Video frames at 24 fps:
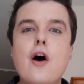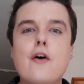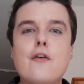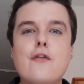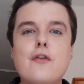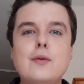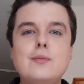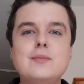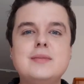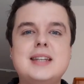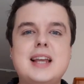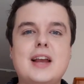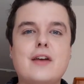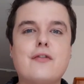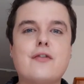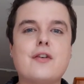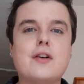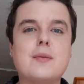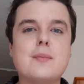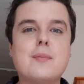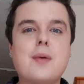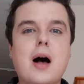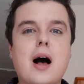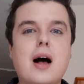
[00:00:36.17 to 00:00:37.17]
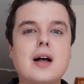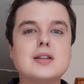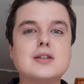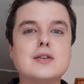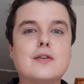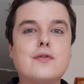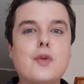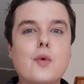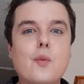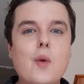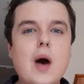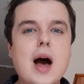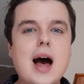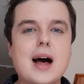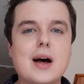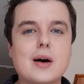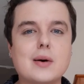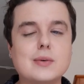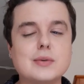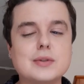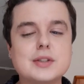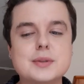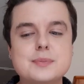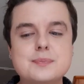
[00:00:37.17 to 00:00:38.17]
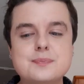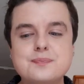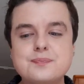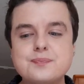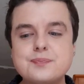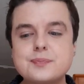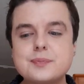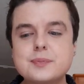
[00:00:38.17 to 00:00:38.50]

from different parts of the world.